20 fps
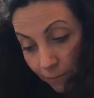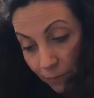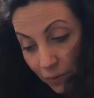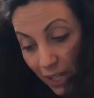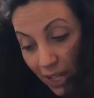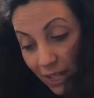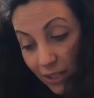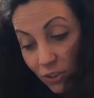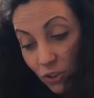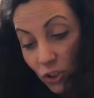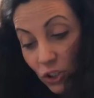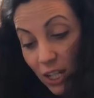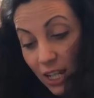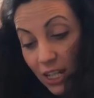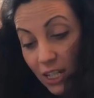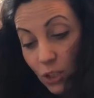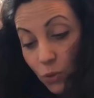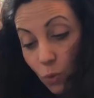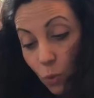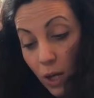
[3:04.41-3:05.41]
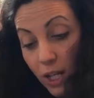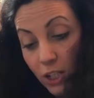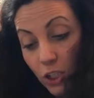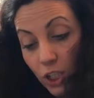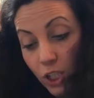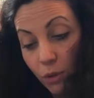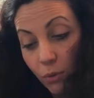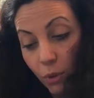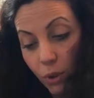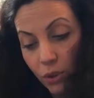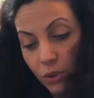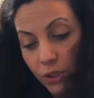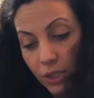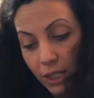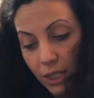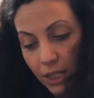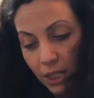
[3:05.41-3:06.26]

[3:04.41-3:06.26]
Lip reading: Kit stayed where she was,